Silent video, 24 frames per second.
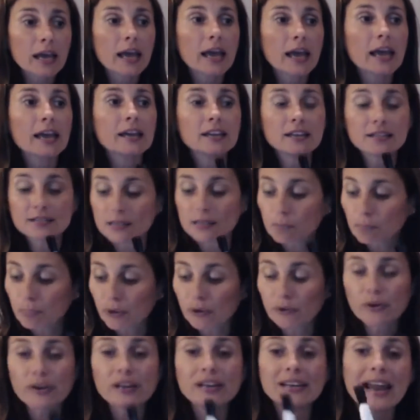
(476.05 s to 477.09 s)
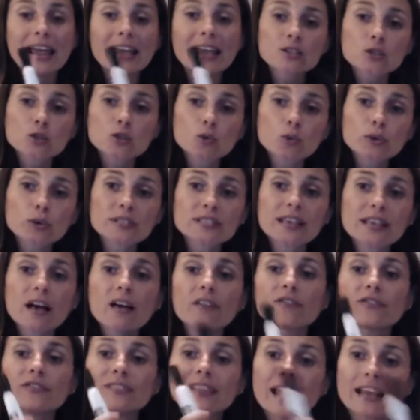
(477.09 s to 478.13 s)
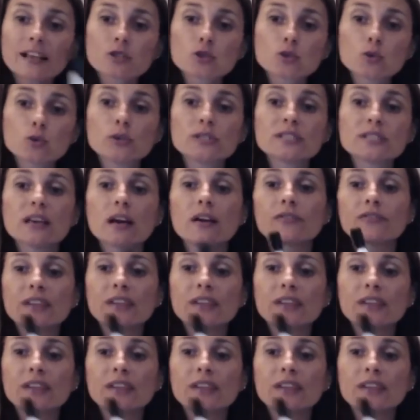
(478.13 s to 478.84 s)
and it's appearing next to itself, next to itself,